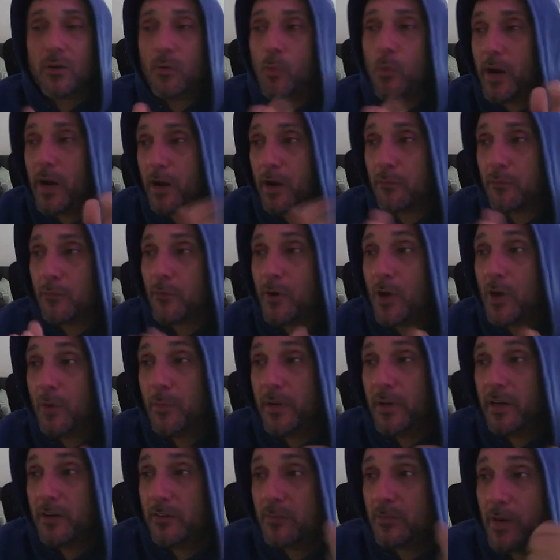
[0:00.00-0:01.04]
Where from?
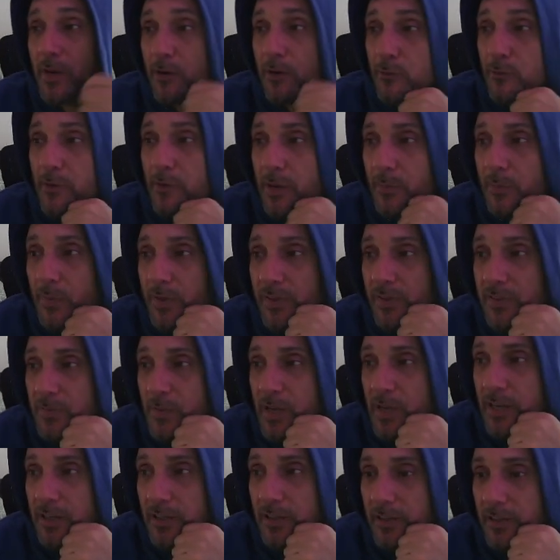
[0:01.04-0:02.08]
Here's my rampant
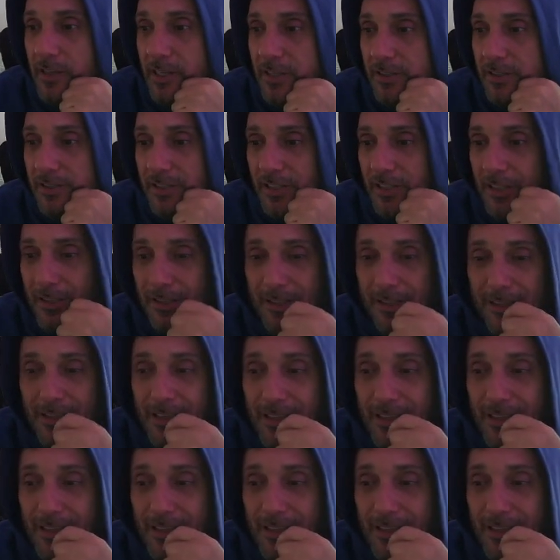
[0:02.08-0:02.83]
speculation.